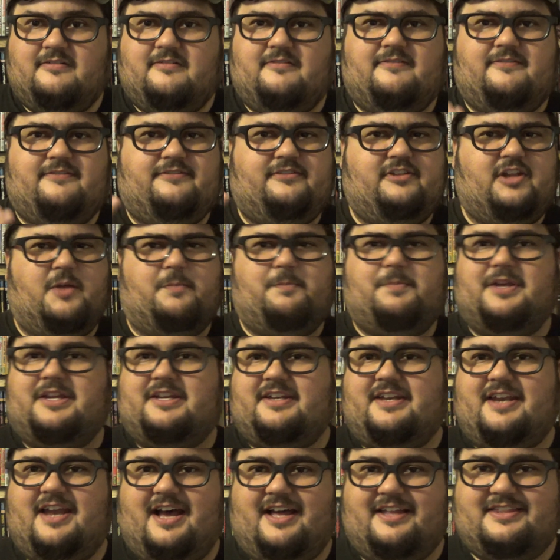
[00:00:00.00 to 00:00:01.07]

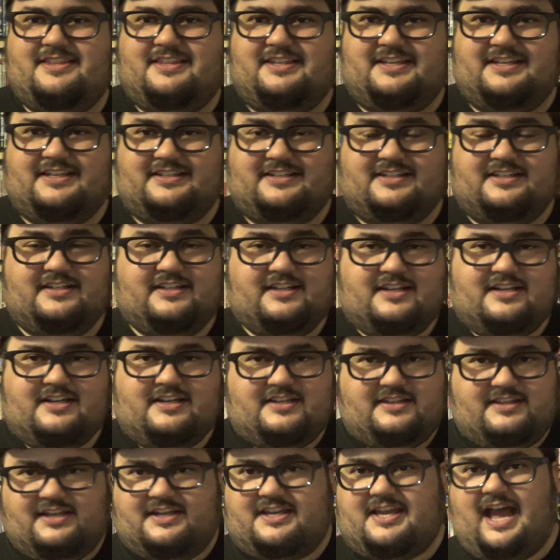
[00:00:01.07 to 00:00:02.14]
Flippin' nothing
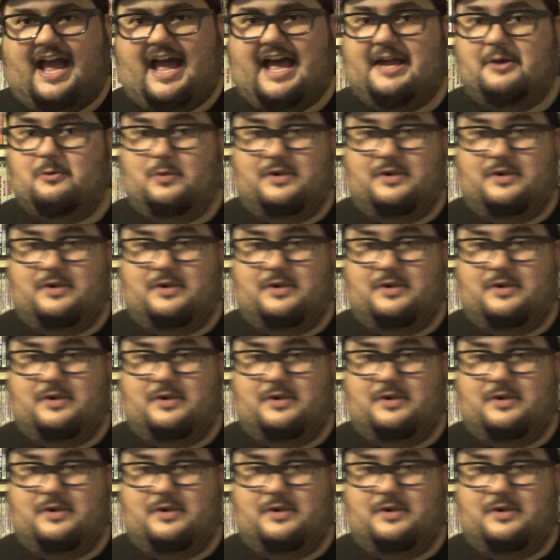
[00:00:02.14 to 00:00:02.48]
the guy,